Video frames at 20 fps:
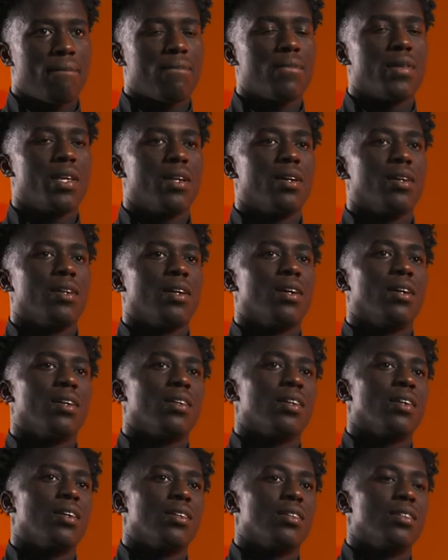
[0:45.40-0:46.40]

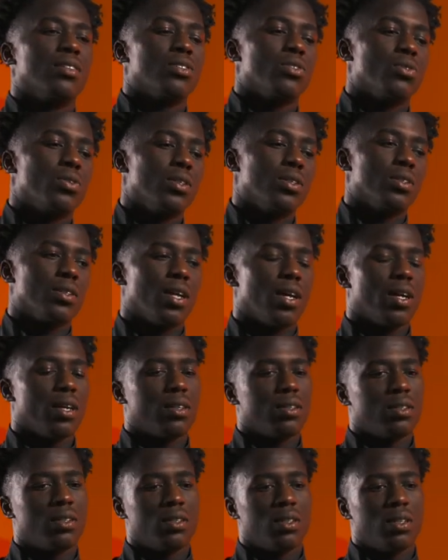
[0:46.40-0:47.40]
Yeah. He's always like
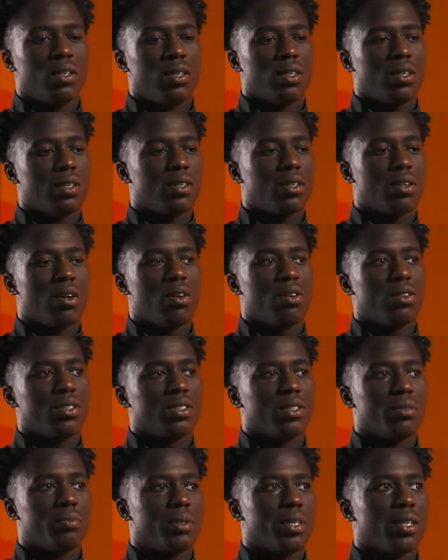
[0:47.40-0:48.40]

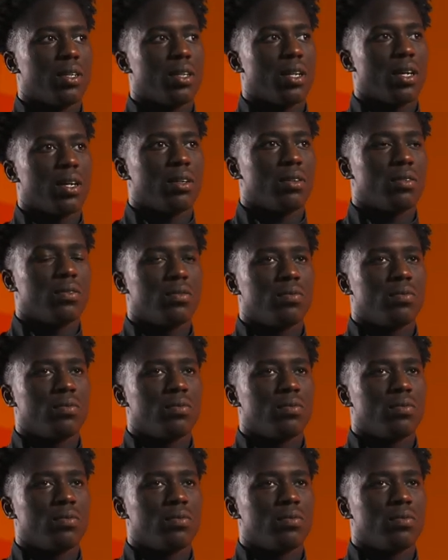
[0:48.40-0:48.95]
encouraging me and like